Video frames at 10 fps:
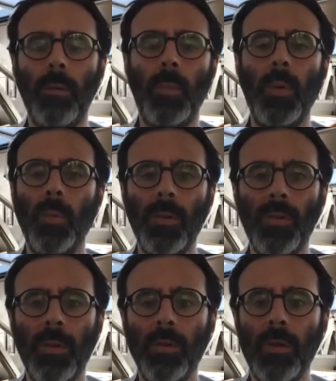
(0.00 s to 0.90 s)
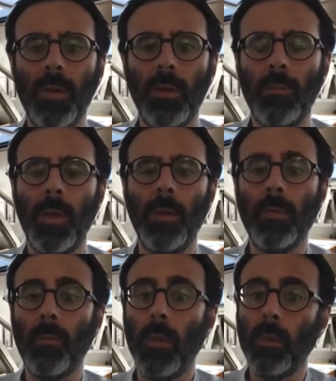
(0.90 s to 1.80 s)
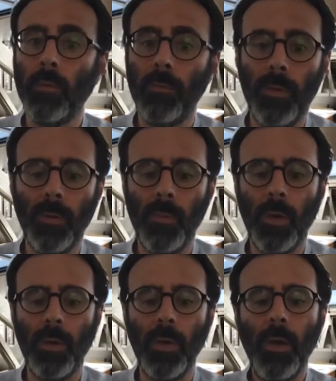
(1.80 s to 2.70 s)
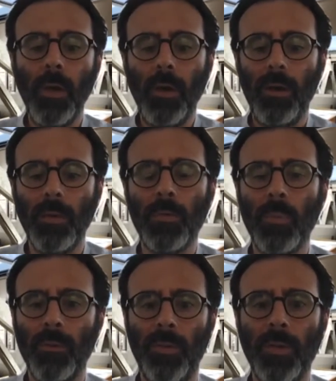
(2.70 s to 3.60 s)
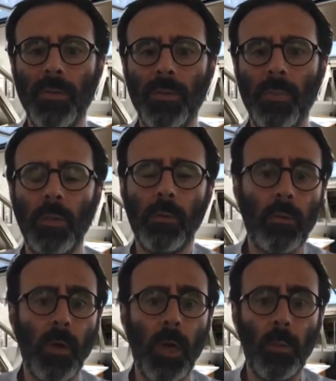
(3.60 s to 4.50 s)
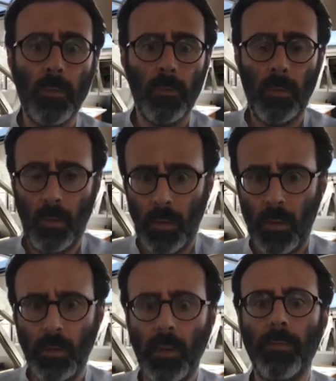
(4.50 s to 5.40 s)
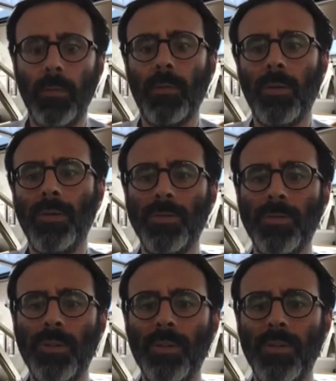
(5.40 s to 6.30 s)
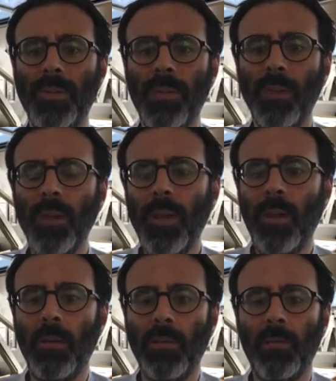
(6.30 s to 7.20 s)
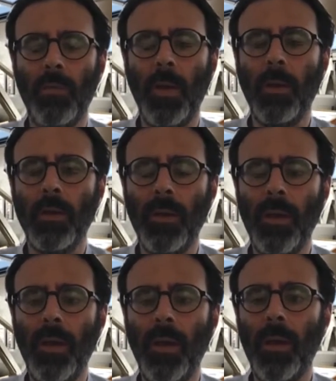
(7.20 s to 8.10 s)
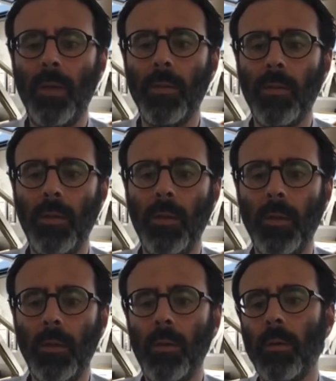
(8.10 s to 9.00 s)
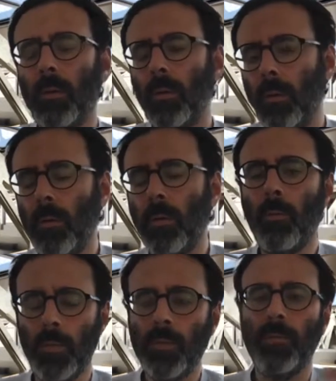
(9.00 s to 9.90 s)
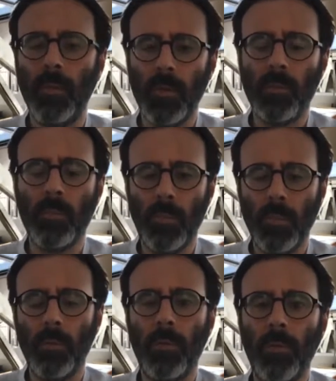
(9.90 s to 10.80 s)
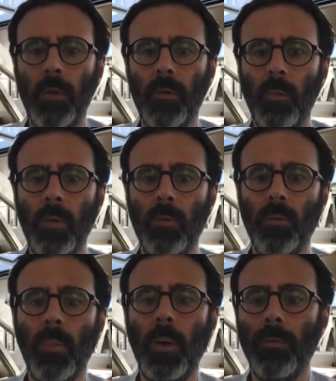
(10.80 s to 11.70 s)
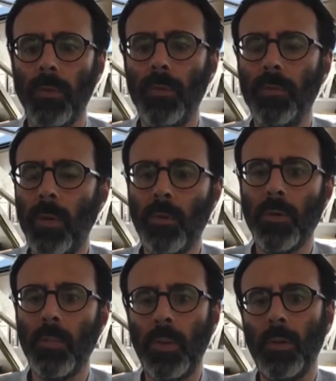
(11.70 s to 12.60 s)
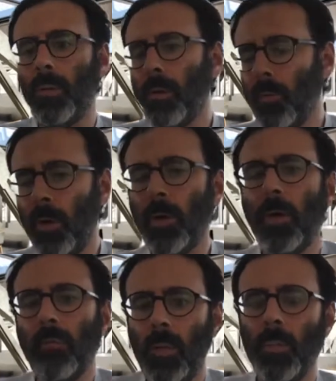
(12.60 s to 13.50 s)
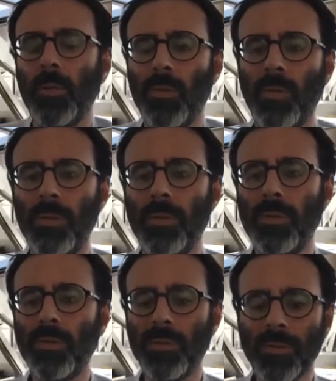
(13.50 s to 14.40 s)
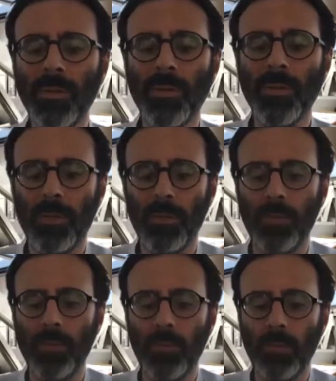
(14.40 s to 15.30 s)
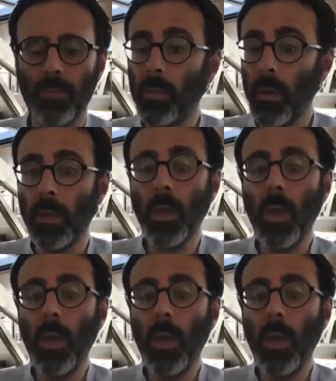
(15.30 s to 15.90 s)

people at Science Gallery Venice. I would like to thank my supervisor, Marcos Garbius at Foscari University. He's a friend, and you know, he was the first who suggested me to apply for this fellowship, and in a way gave me the possibility to, you know, to do it.